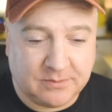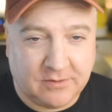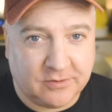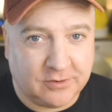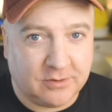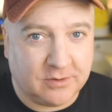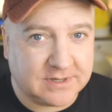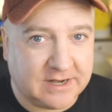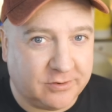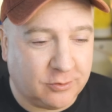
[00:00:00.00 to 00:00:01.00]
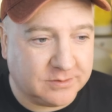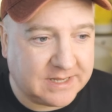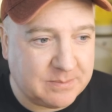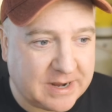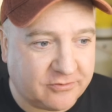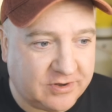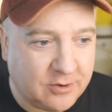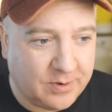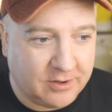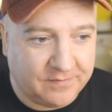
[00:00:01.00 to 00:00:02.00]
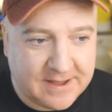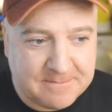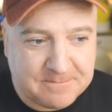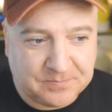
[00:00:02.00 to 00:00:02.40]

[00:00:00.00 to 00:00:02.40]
You've got a kind of an all-day battery going on there.